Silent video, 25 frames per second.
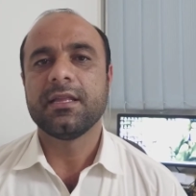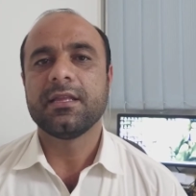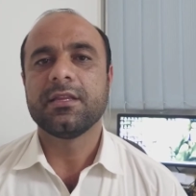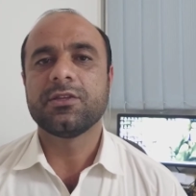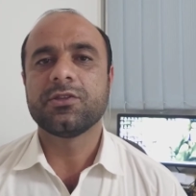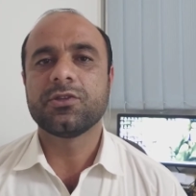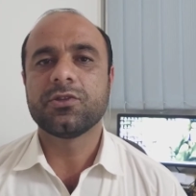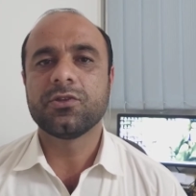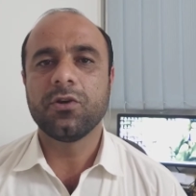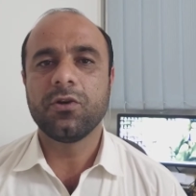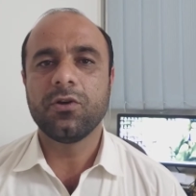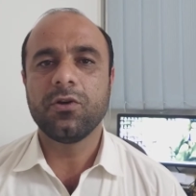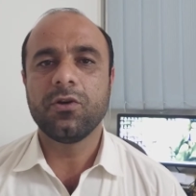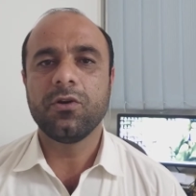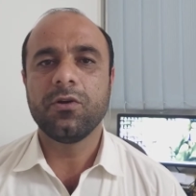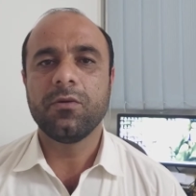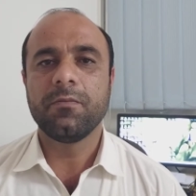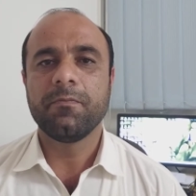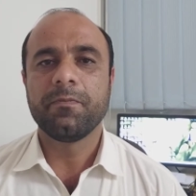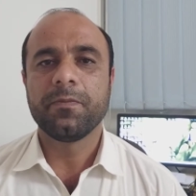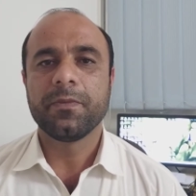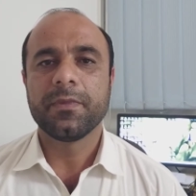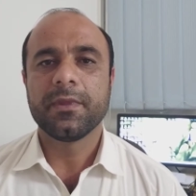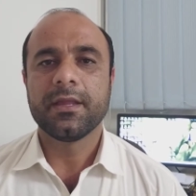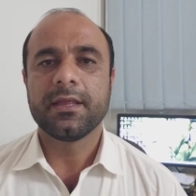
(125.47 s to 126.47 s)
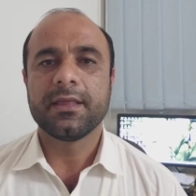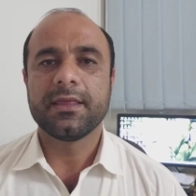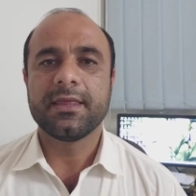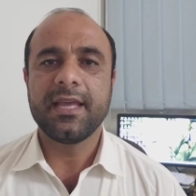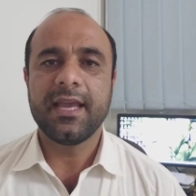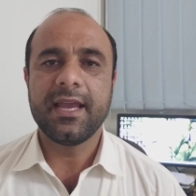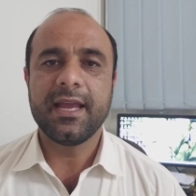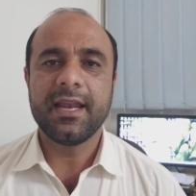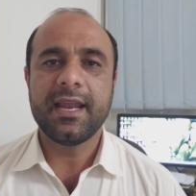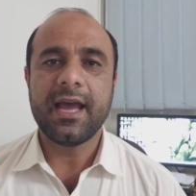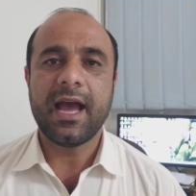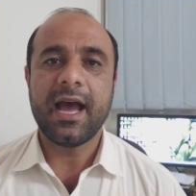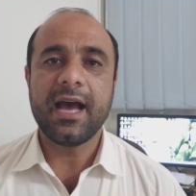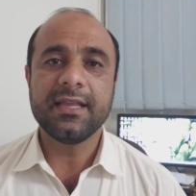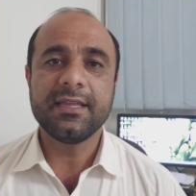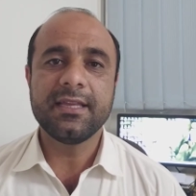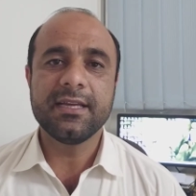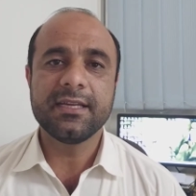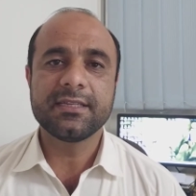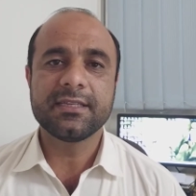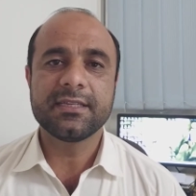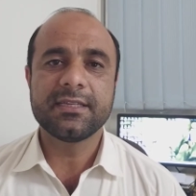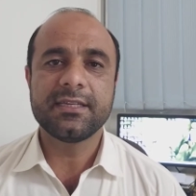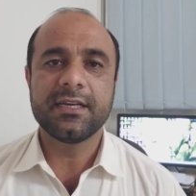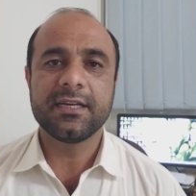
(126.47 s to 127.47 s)
So then other
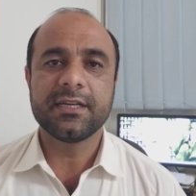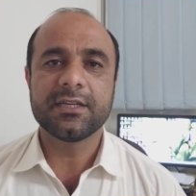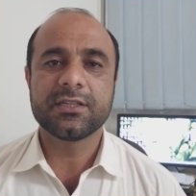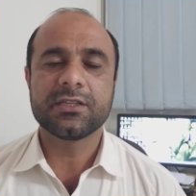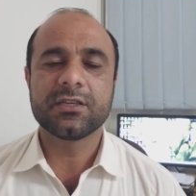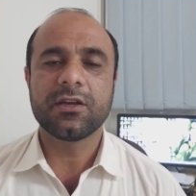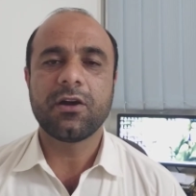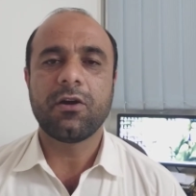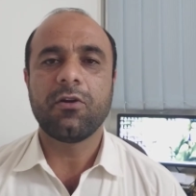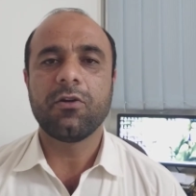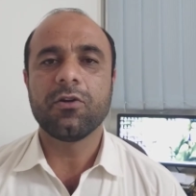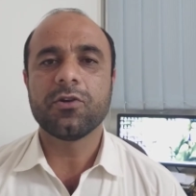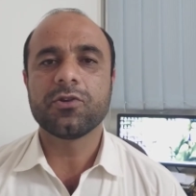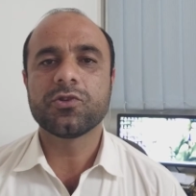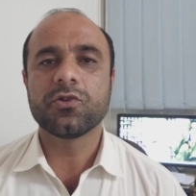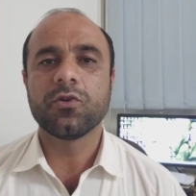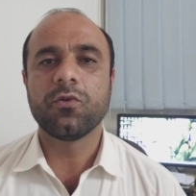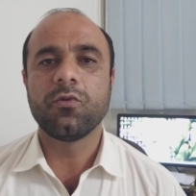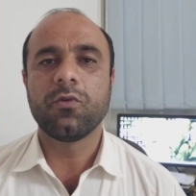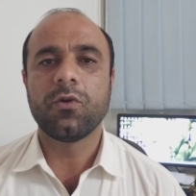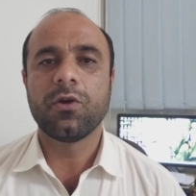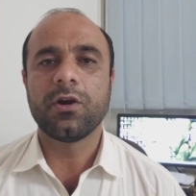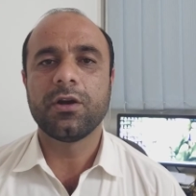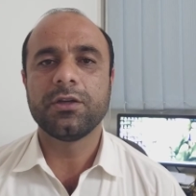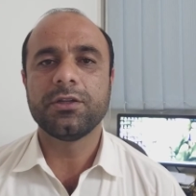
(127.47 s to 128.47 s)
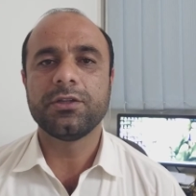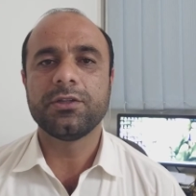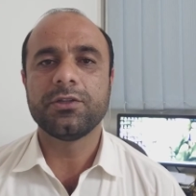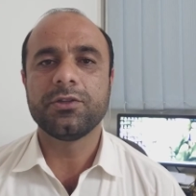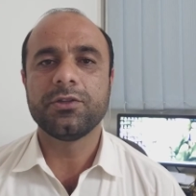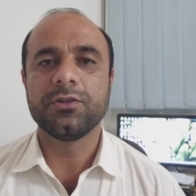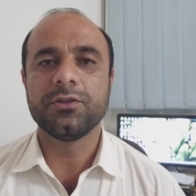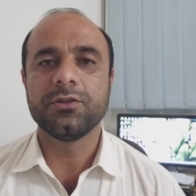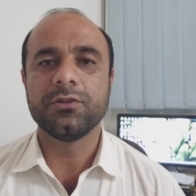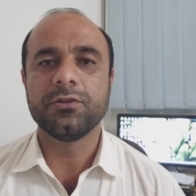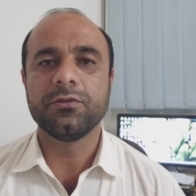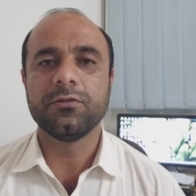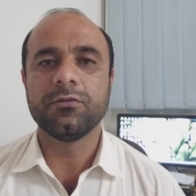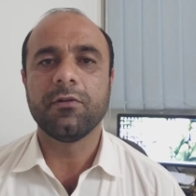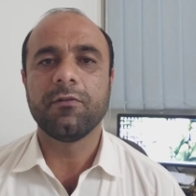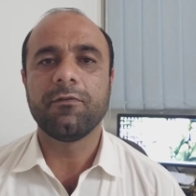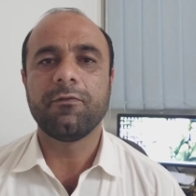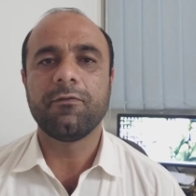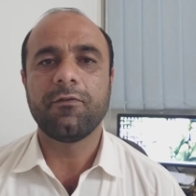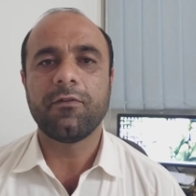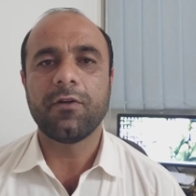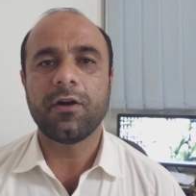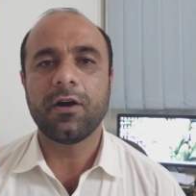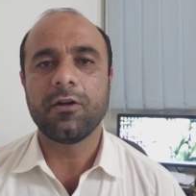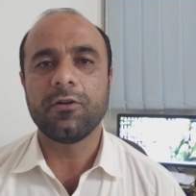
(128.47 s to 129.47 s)
states also want to
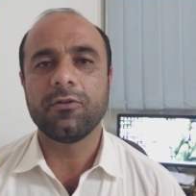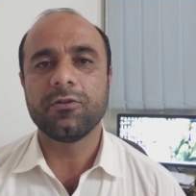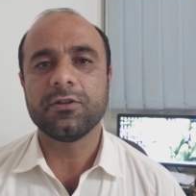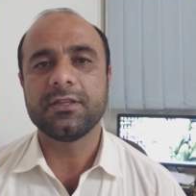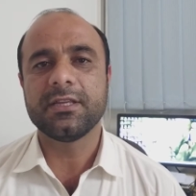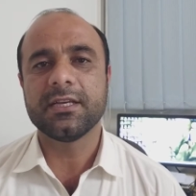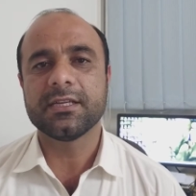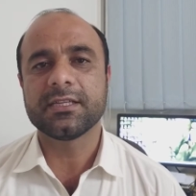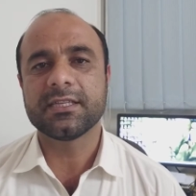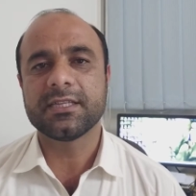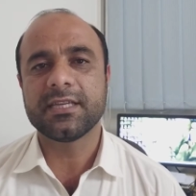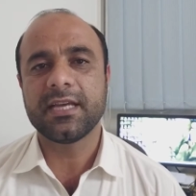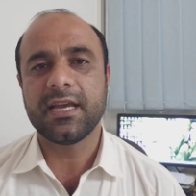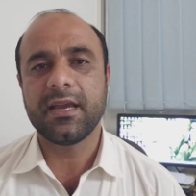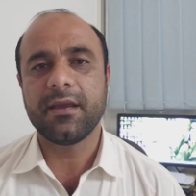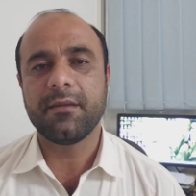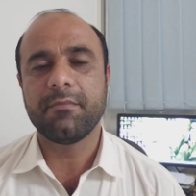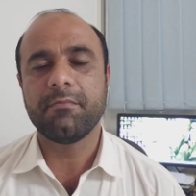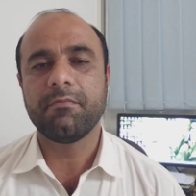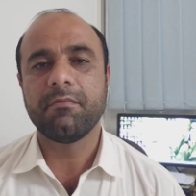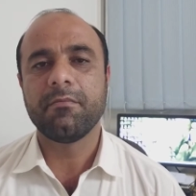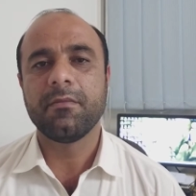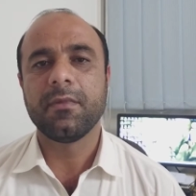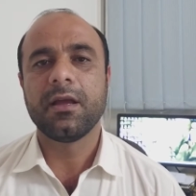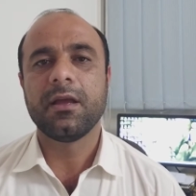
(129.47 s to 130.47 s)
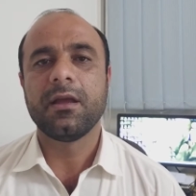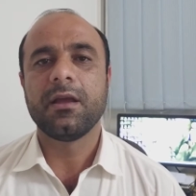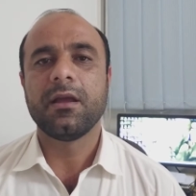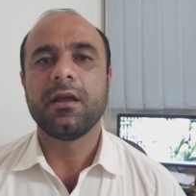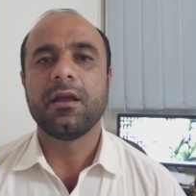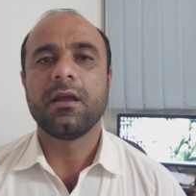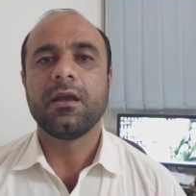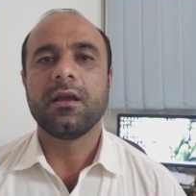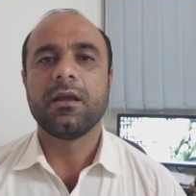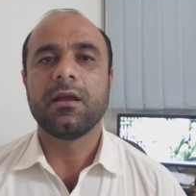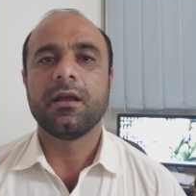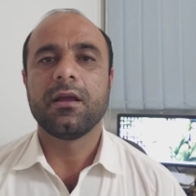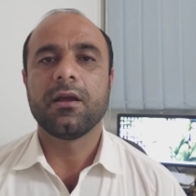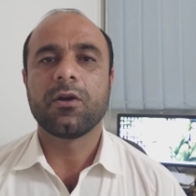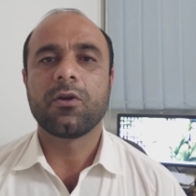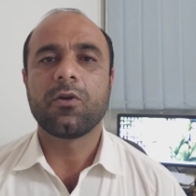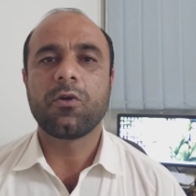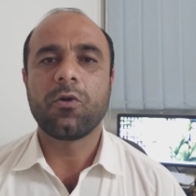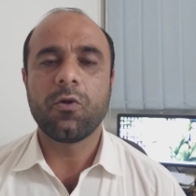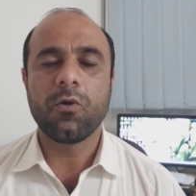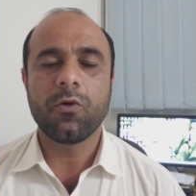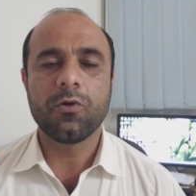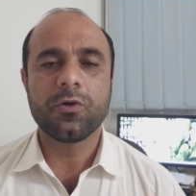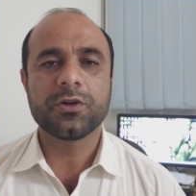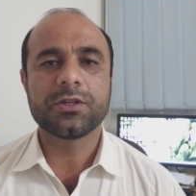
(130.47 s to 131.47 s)
follow the same
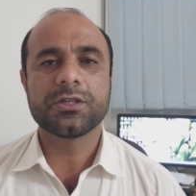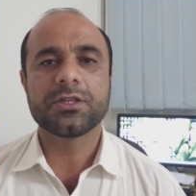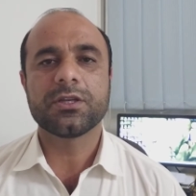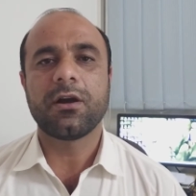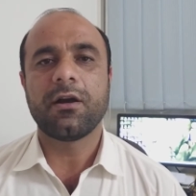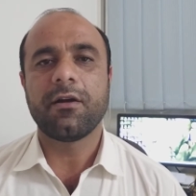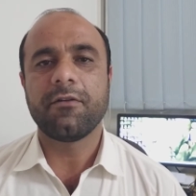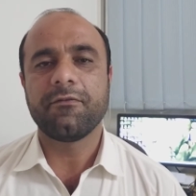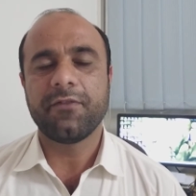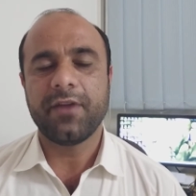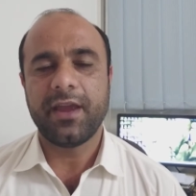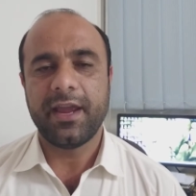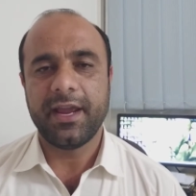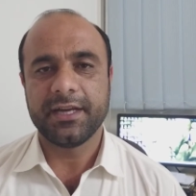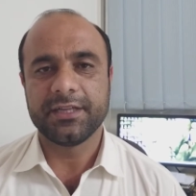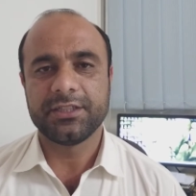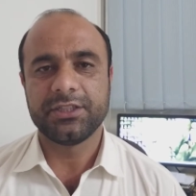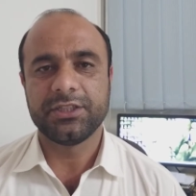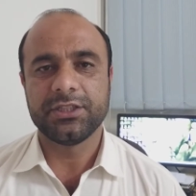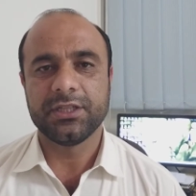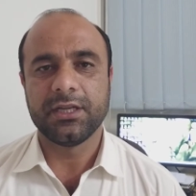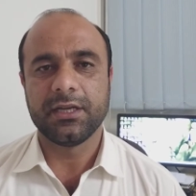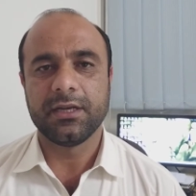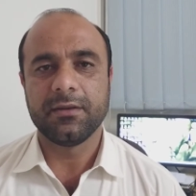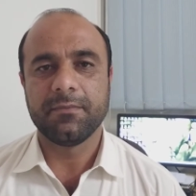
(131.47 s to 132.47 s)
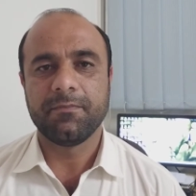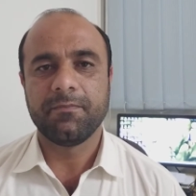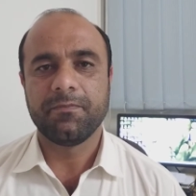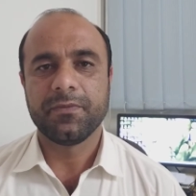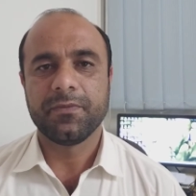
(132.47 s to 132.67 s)
course of action